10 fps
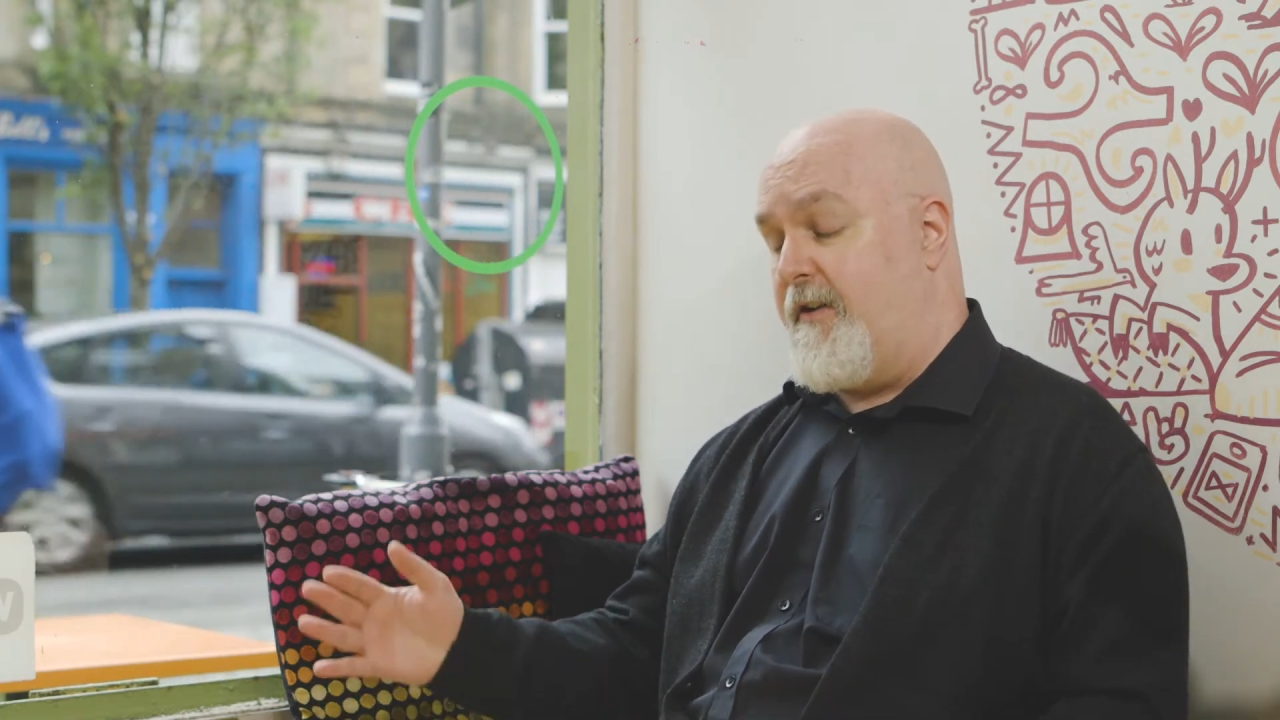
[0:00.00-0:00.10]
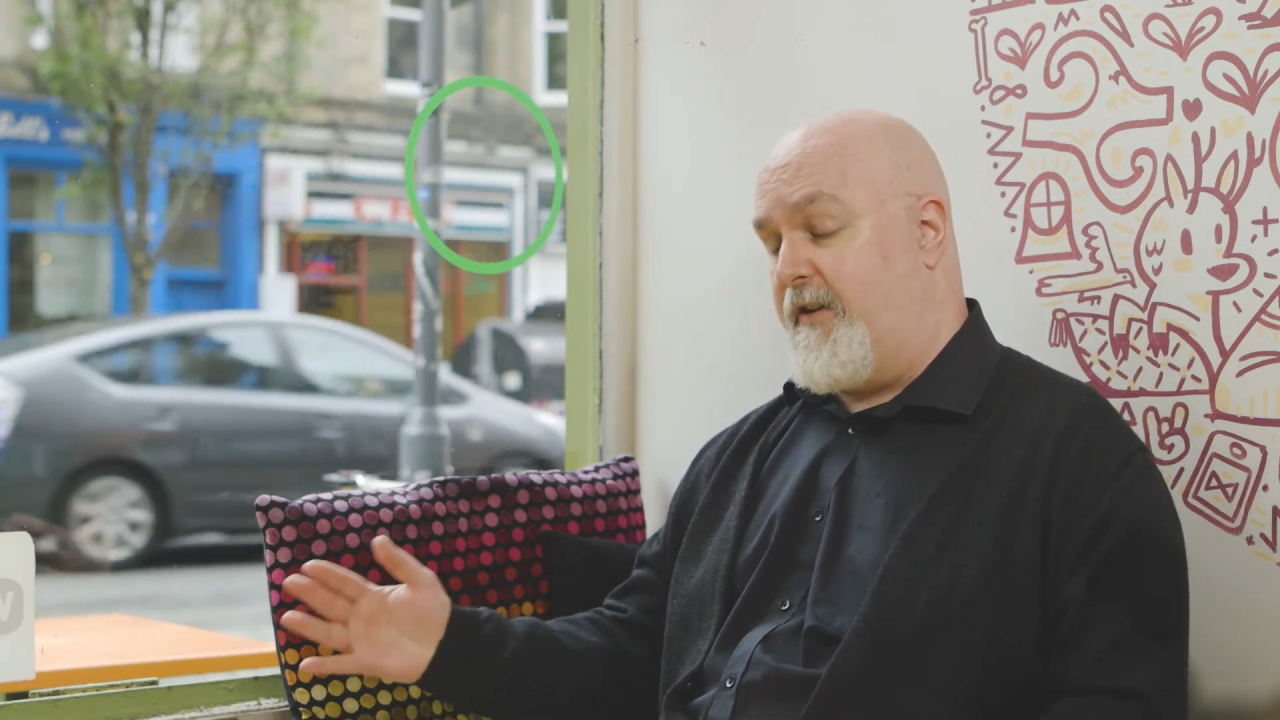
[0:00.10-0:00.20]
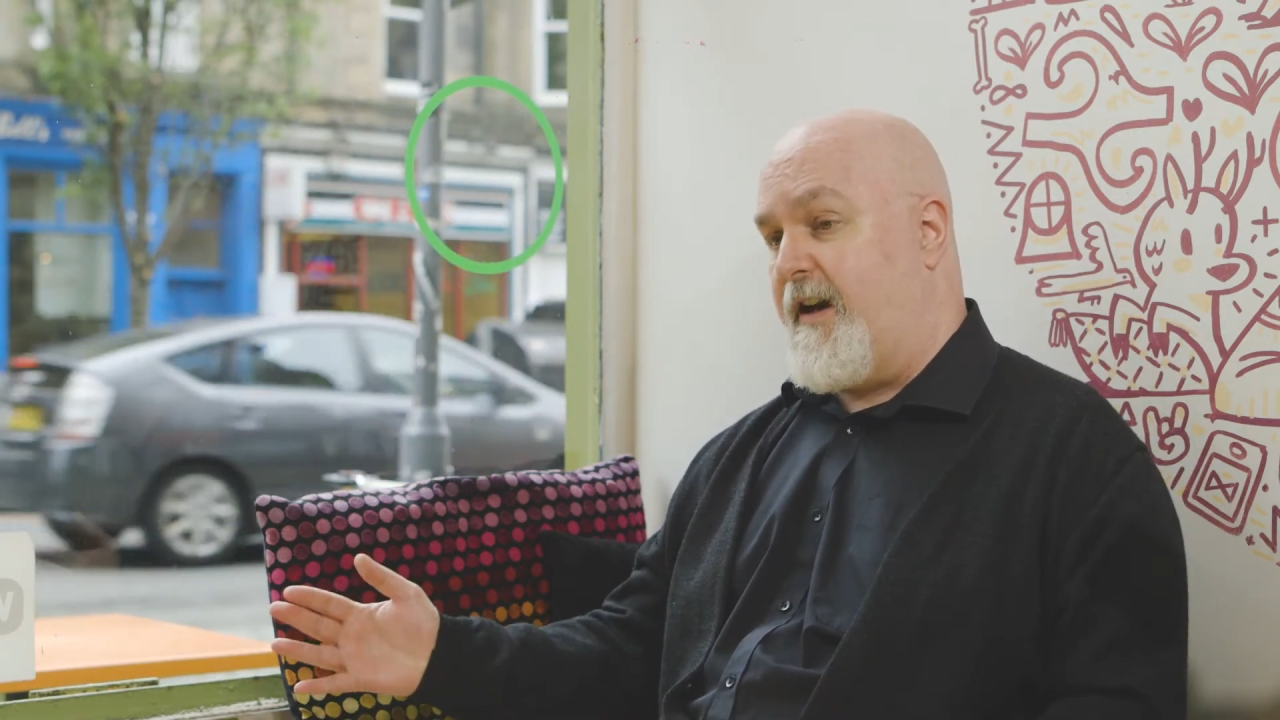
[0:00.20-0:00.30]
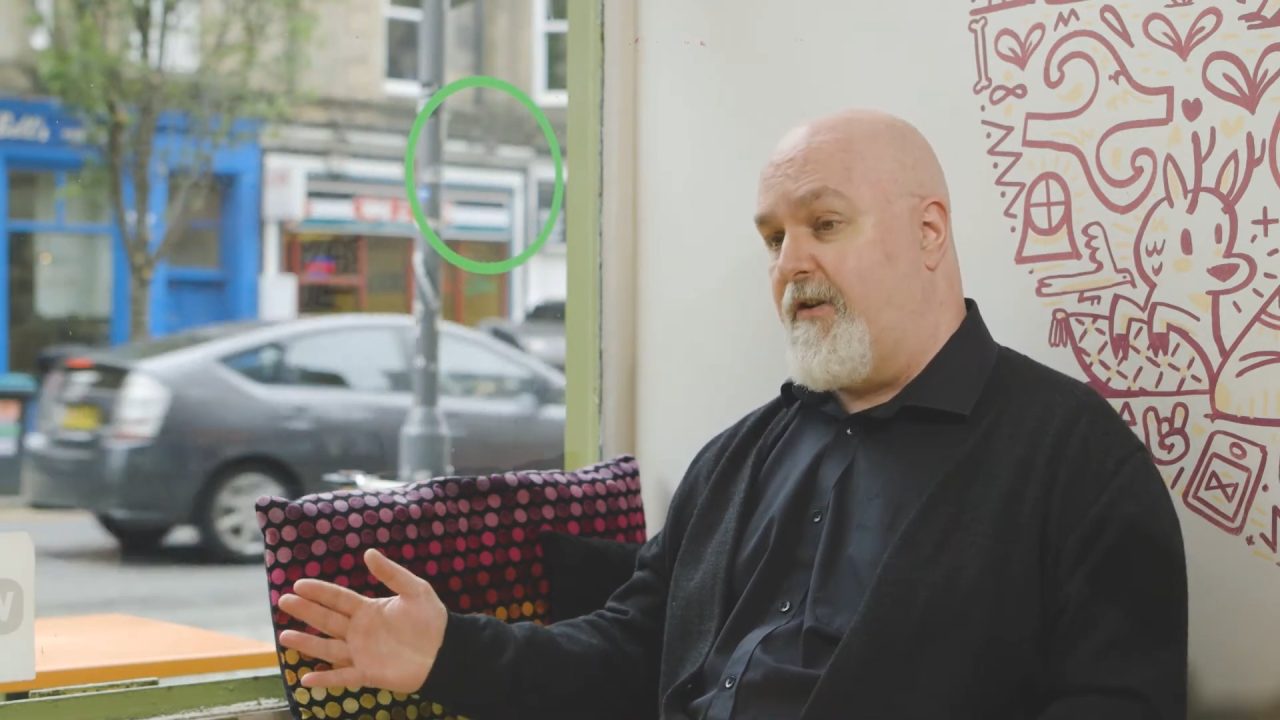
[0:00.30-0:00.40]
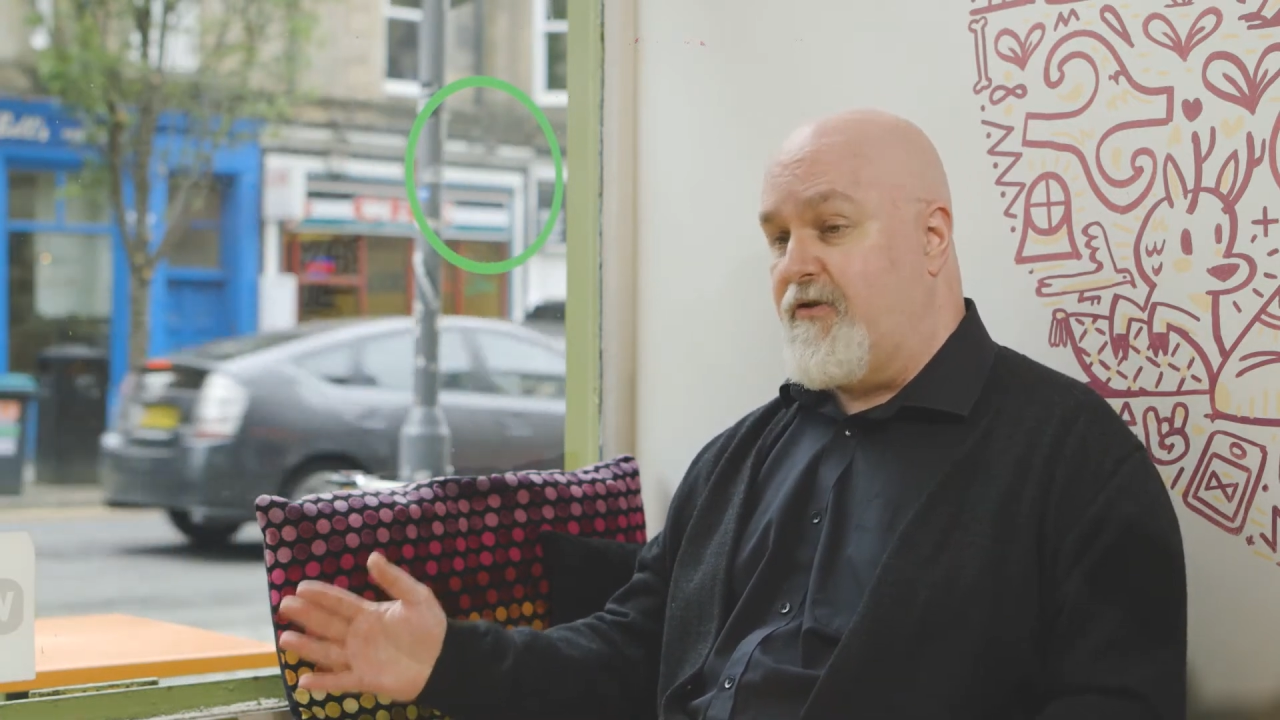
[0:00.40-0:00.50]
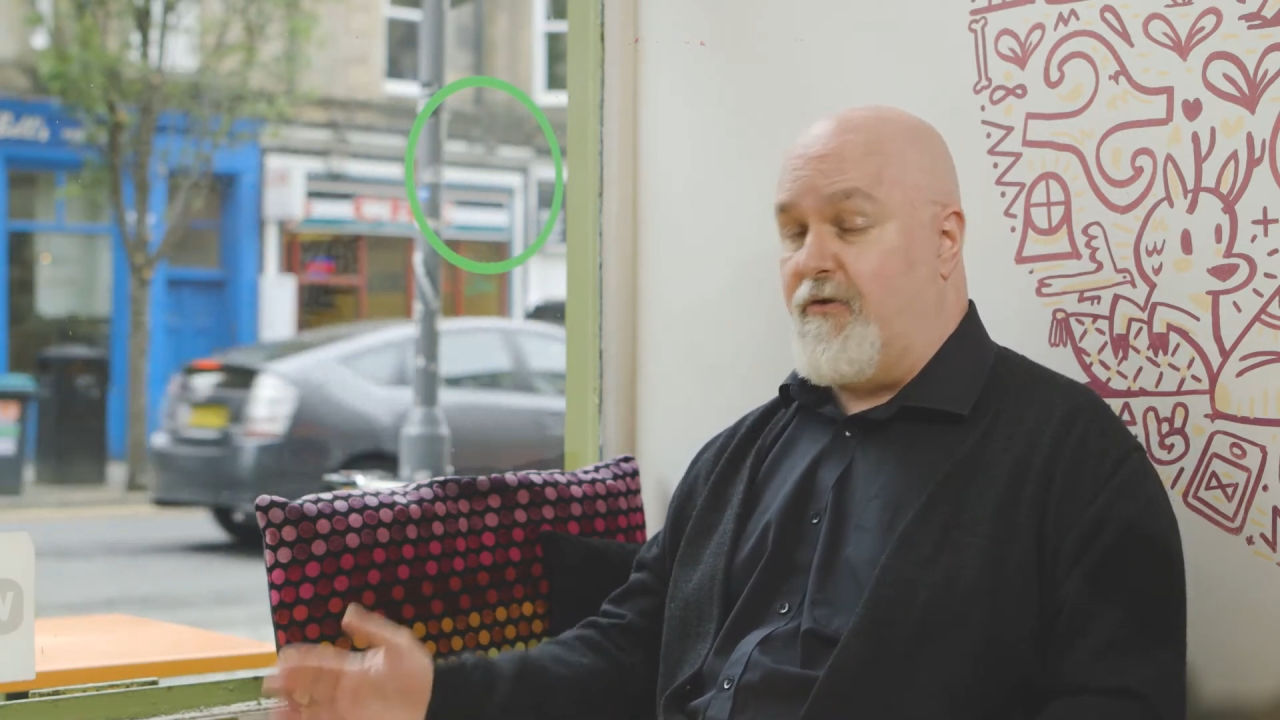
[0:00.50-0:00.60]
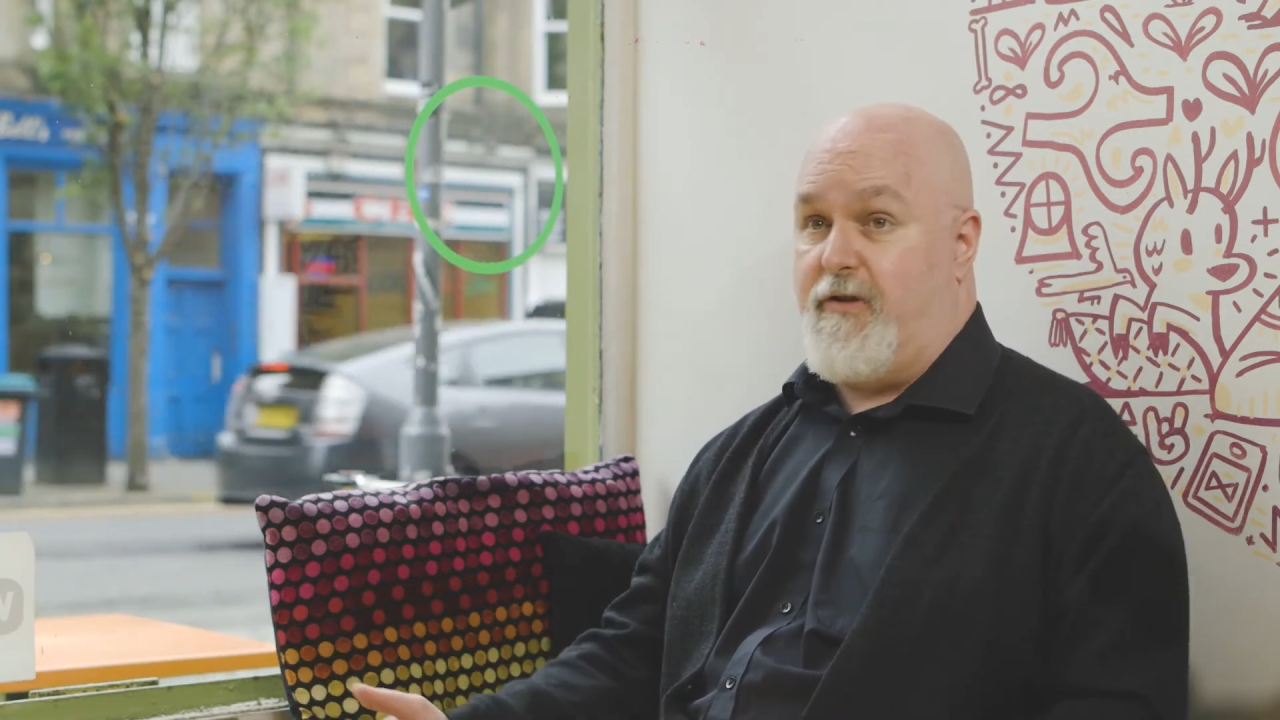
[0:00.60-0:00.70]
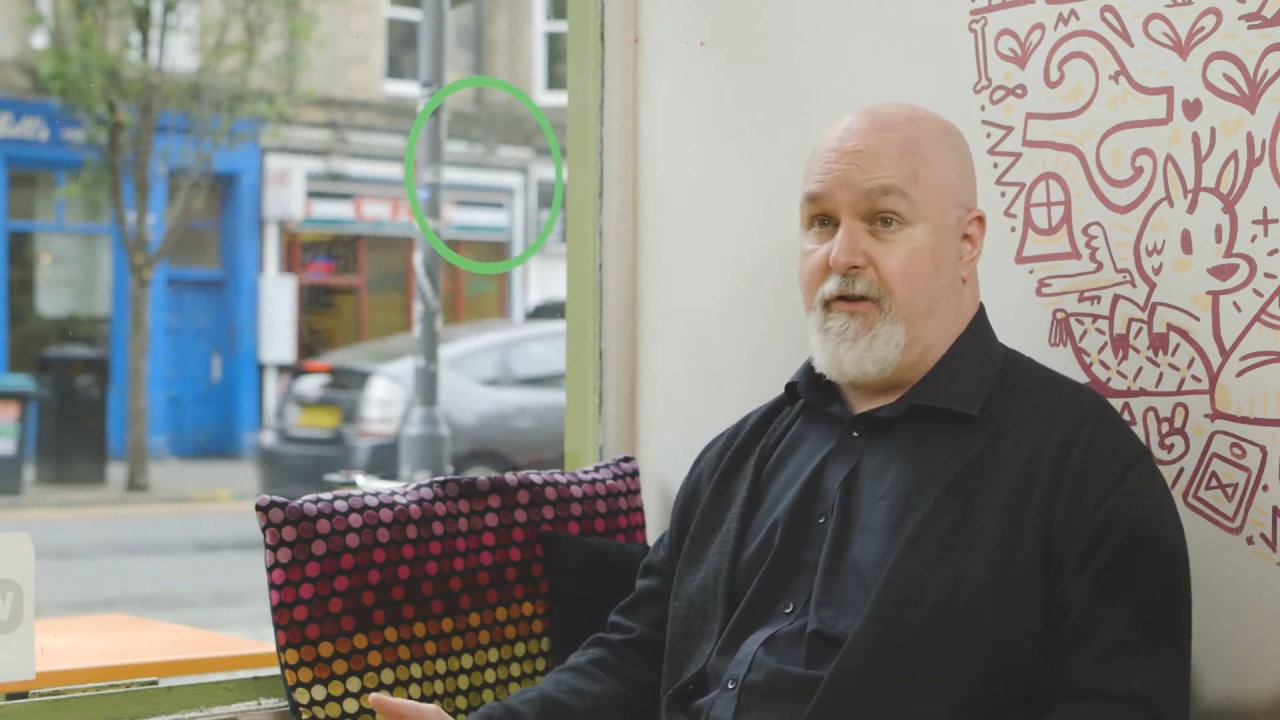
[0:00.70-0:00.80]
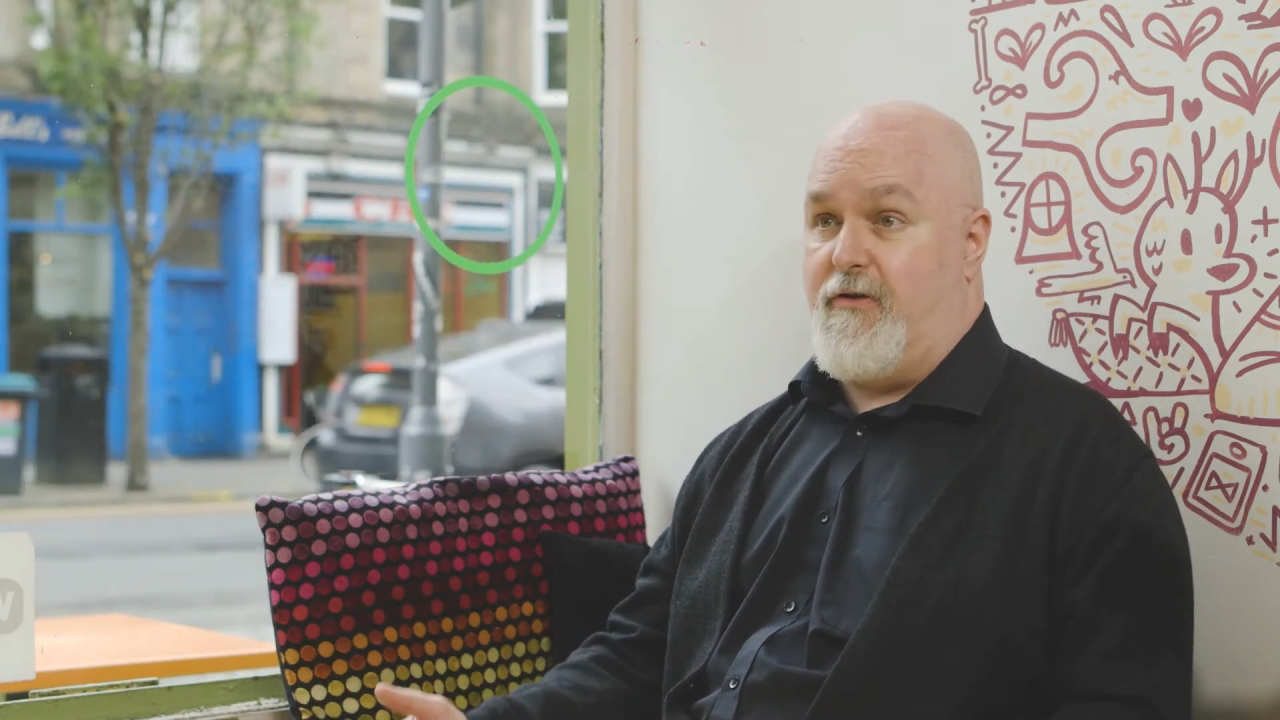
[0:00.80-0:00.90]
if the council